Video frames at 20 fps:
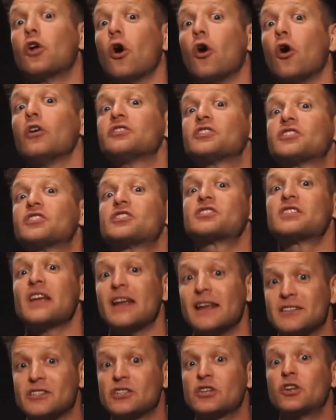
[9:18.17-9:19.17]
God
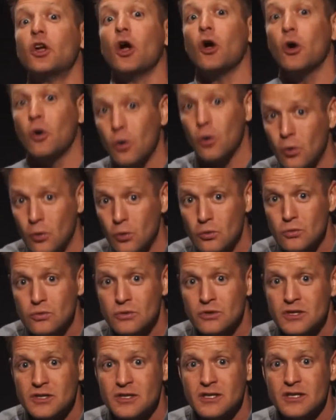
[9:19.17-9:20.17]
says
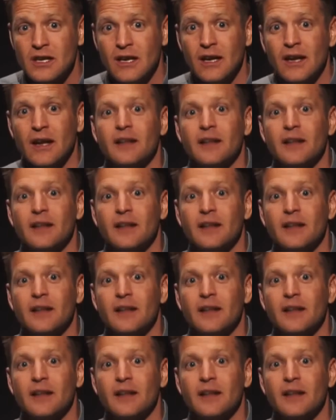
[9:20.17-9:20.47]
goes